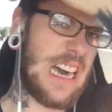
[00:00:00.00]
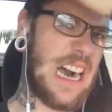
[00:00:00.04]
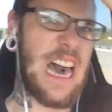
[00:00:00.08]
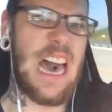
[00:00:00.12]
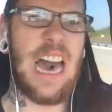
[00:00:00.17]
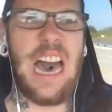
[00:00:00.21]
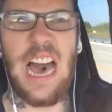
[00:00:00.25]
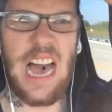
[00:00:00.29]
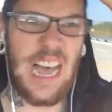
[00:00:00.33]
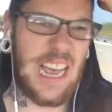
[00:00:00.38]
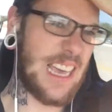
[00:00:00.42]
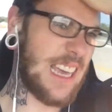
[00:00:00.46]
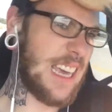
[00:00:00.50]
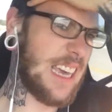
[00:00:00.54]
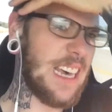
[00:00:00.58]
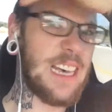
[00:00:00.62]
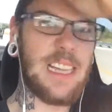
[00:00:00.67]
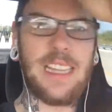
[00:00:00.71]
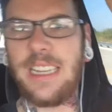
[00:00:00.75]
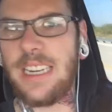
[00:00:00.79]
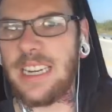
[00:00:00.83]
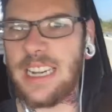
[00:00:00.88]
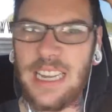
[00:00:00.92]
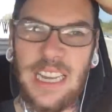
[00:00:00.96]
Ah,
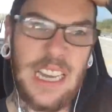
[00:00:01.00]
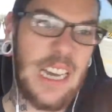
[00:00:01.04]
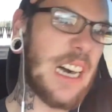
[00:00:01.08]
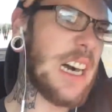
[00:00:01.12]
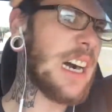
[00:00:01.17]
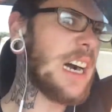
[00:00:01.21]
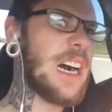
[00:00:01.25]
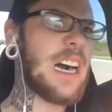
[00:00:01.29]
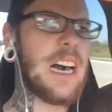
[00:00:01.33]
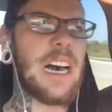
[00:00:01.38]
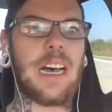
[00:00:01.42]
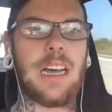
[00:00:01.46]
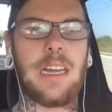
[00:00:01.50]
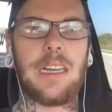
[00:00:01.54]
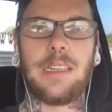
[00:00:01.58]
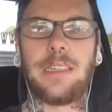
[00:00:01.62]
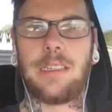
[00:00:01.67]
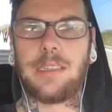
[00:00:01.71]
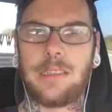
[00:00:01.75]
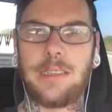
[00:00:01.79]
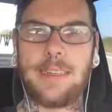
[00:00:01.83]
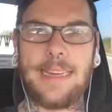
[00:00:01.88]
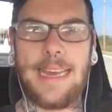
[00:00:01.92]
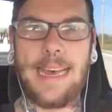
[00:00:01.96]
killing it. Ah,
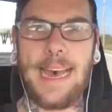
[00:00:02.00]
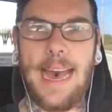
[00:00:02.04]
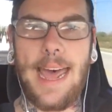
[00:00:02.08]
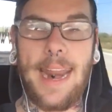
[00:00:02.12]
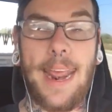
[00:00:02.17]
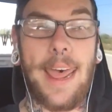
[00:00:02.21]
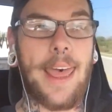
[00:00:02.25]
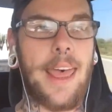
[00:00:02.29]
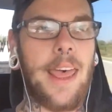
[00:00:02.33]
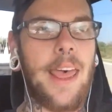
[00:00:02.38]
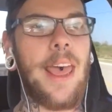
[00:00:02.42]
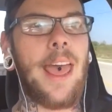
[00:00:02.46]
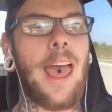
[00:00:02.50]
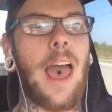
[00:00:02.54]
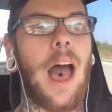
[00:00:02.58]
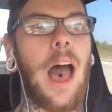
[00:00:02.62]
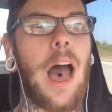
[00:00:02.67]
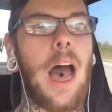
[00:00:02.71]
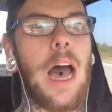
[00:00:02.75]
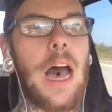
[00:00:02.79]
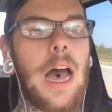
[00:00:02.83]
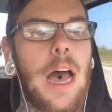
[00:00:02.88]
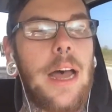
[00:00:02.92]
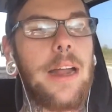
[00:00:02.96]
got it.
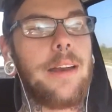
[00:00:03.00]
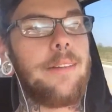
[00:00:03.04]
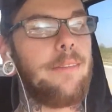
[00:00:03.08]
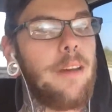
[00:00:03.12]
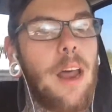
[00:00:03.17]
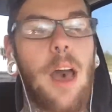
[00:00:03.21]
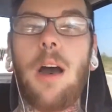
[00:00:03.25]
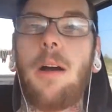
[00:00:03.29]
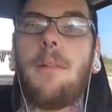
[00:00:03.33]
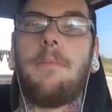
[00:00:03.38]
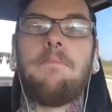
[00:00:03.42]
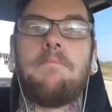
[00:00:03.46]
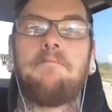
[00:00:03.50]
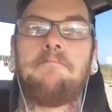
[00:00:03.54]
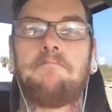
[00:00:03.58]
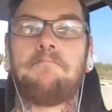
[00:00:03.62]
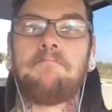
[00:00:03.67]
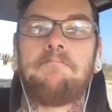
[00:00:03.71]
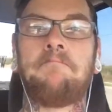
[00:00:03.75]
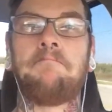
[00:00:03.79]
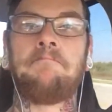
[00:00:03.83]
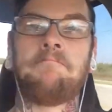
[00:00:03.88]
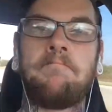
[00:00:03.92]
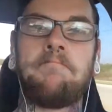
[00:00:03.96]
Uh, no,
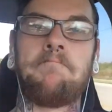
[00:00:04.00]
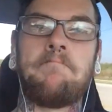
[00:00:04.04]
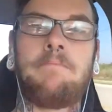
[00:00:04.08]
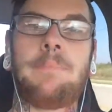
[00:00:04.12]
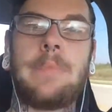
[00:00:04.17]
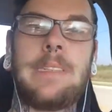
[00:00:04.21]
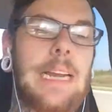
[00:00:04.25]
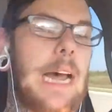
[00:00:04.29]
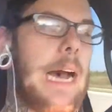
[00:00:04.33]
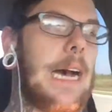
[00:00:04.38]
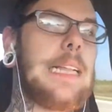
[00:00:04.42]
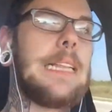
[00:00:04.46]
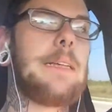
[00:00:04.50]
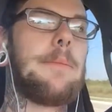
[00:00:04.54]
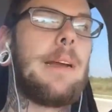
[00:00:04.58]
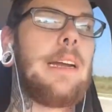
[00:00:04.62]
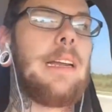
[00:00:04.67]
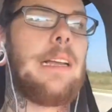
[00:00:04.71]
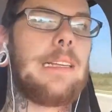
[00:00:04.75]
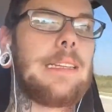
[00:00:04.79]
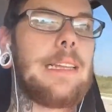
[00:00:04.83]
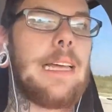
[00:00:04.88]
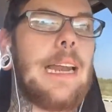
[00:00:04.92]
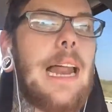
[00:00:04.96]
not cleaning my
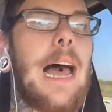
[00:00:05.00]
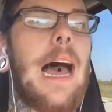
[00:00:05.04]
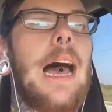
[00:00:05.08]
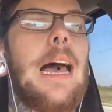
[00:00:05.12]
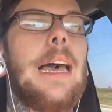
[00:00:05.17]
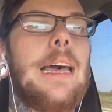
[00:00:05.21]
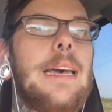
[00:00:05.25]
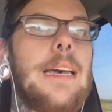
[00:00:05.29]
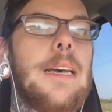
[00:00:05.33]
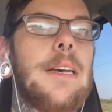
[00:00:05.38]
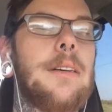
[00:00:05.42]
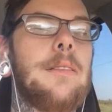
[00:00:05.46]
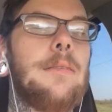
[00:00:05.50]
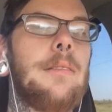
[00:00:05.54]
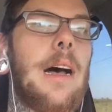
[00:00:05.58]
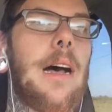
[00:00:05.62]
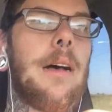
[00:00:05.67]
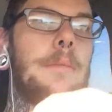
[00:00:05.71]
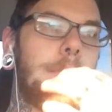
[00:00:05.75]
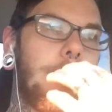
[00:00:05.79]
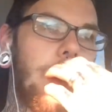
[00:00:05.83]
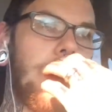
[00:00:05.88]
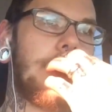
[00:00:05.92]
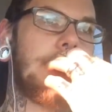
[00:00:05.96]
hair like that. I am.
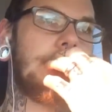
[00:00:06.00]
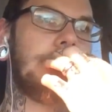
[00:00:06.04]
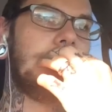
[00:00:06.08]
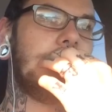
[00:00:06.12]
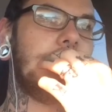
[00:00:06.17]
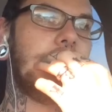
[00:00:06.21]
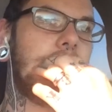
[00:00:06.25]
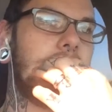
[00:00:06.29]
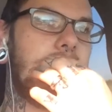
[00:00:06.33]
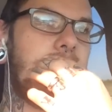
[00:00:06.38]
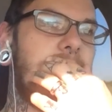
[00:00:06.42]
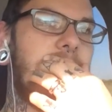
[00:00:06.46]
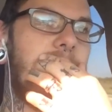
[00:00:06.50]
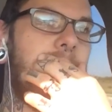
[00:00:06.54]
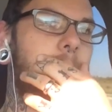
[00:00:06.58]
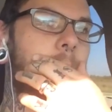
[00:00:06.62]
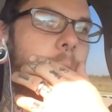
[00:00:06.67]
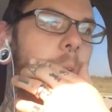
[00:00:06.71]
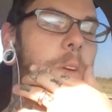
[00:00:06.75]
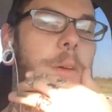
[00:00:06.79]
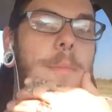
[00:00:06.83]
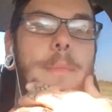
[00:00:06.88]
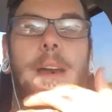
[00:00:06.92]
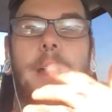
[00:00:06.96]
I'm honestly. I'm
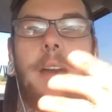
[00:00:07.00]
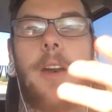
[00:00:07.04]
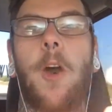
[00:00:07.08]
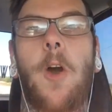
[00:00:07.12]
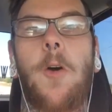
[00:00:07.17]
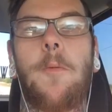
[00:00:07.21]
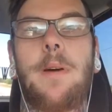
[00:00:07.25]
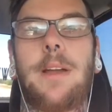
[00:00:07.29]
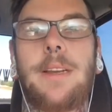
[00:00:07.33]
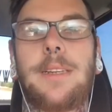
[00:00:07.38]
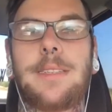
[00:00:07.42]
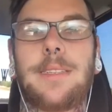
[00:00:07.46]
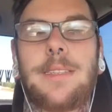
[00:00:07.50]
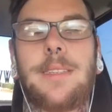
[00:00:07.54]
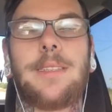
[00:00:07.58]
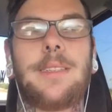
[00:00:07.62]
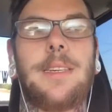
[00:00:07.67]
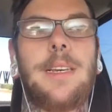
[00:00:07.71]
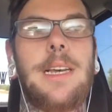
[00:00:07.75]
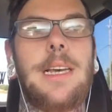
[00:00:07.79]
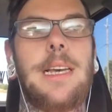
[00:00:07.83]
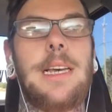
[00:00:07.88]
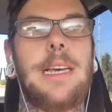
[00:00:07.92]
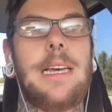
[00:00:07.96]
only back home. I just
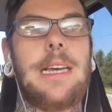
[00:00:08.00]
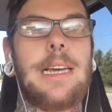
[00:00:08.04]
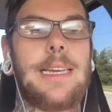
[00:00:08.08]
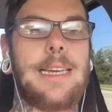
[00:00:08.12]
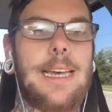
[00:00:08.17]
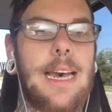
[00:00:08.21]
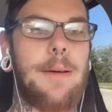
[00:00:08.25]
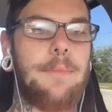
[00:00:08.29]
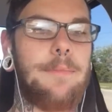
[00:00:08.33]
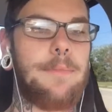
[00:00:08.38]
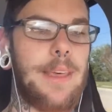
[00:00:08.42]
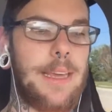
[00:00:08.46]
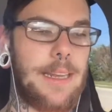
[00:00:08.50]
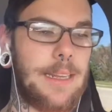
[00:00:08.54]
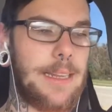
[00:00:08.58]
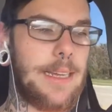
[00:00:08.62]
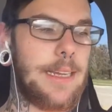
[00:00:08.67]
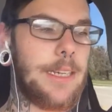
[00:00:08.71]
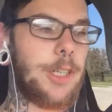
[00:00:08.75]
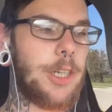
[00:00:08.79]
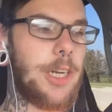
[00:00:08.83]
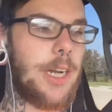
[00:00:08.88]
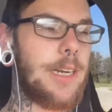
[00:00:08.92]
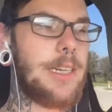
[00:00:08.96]
got like
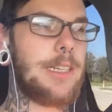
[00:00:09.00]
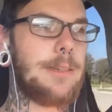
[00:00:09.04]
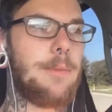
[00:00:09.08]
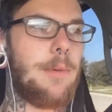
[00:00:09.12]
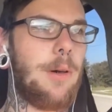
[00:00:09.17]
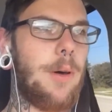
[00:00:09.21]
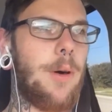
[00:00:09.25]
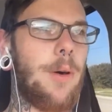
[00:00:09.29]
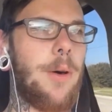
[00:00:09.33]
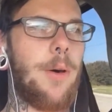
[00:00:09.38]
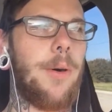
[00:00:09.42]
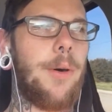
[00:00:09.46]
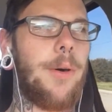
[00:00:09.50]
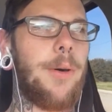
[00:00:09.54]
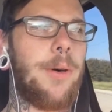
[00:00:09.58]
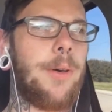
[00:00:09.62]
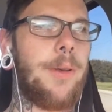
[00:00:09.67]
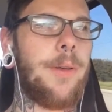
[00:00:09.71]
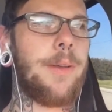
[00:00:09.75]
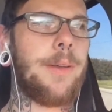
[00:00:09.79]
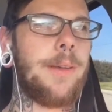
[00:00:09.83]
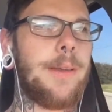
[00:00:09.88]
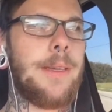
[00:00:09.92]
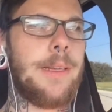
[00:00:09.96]
did change my
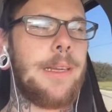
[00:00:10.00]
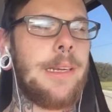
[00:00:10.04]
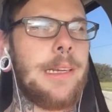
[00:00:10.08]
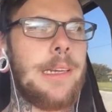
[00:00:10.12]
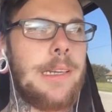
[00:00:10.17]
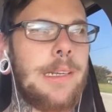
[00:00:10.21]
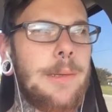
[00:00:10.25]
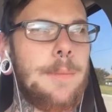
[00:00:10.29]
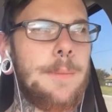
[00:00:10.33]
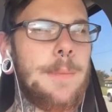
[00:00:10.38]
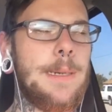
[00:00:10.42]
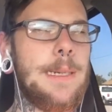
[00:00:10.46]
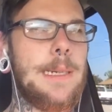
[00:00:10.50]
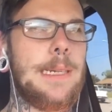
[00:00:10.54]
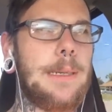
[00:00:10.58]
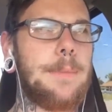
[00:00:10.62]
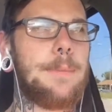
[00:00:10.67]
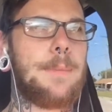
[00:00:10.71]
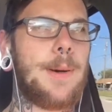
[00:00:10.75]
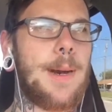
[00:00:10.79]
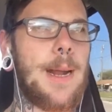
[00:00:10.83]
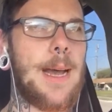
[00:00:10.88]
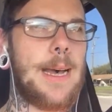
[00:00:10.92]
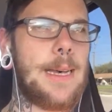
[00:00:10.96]
oil. Pretty
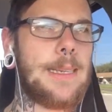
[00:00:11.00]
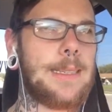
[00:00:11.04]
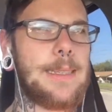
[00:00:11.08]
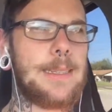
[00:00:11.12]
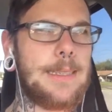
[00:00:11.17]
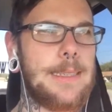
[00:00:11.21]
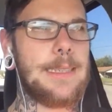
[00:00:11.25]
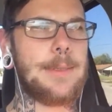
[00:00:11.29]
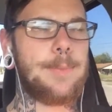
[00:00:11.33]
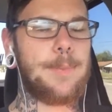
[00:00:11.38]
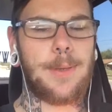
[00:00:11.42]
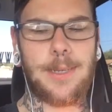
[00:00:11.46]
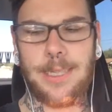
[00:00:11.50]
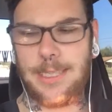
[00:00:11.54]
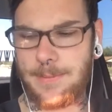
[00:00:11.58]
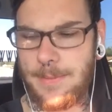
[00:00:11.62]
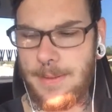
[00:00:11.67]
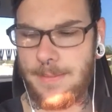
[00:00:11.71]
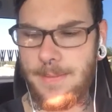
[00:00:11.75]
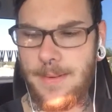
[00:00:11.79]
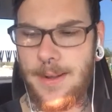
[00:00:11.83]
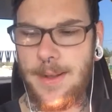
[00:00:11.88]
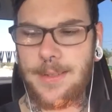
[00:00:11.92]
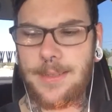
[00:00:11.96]
good price. This plus my
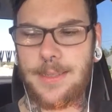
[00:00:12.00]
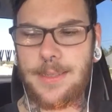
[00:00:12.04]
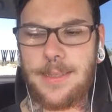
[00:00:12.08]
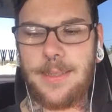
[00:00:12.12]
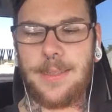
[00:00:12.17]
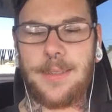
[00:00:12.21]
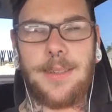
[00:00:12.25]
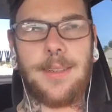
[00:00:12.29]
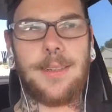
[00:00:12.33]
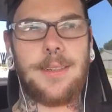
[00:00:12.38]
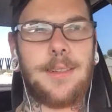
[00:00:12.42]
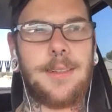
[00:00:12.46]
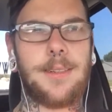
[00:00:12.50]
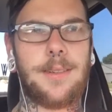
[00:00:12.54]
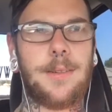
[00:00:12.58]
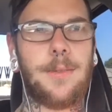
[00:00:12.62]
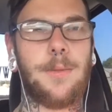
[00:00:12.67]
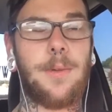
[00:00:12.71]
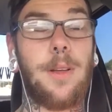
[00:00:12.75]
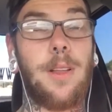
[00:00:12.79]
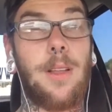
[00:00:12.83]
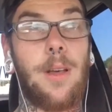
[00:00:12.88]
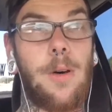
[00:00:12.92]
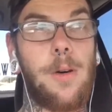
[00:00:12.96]
monster.
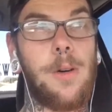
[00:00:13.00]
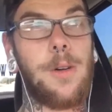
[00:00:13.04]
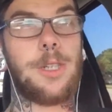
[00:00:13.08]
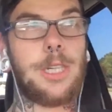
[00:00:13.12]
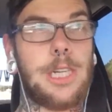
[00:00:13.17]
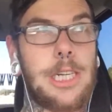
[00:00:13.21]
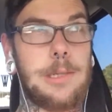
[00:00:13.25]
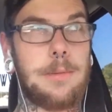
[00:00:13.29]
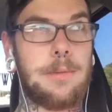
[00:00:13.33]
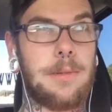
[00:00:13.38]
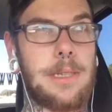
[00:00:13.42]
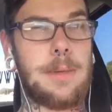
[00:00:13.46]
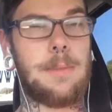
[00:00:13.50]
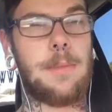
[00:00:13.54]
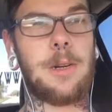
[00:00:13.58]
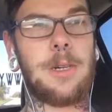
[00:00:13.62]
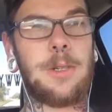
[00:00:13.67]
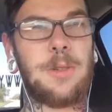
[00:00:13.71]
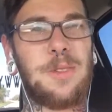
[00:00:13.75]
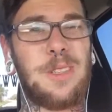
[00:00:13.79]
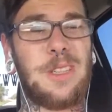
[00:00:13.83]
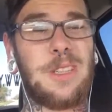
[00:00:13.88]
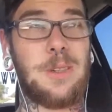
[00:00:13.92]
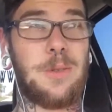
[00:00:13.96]
Well, oil change plus
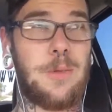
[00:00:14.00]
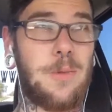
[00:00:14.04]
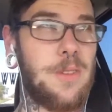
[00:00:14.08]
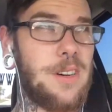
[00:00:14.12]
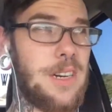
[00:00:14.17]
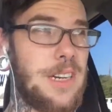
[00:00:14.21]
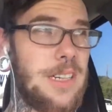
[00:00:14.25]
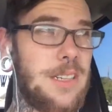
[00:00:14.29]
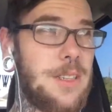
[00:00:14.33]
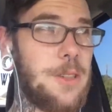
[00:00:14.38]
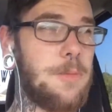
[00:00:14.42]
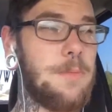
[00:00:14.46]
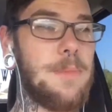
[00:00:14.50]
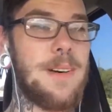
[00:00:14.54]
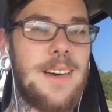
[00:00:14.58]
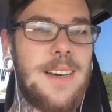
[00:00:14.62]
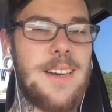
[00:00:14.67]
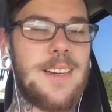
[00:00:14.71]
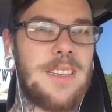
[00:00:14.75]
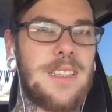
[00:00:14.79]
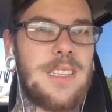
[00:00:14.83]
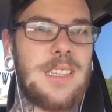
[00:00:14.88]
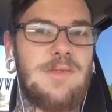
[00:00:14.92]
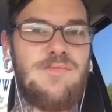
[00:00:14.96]
monster was 22
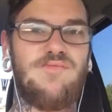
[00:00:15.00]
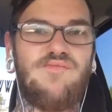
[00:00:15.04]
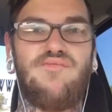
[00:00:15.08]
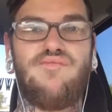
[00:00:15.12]
bucks.